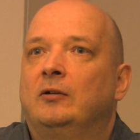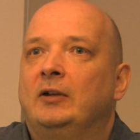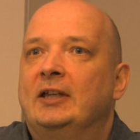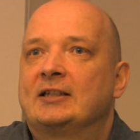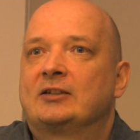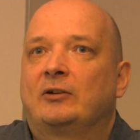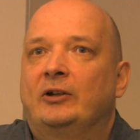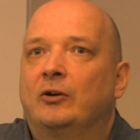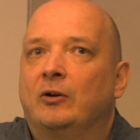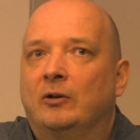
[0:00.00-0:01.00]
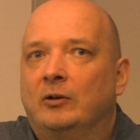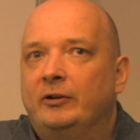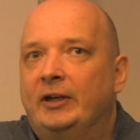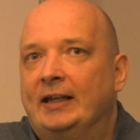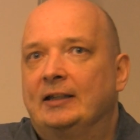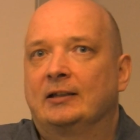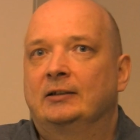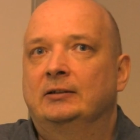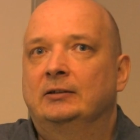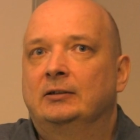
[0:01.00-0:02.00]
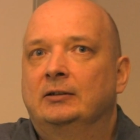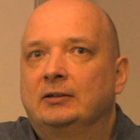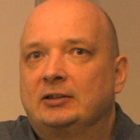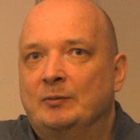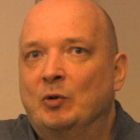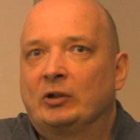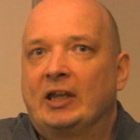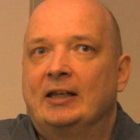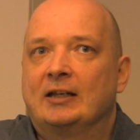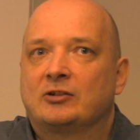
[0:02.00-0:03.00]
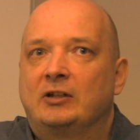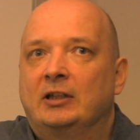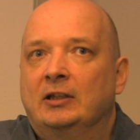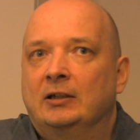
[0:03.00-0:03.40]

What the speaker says: history, all data simultaneously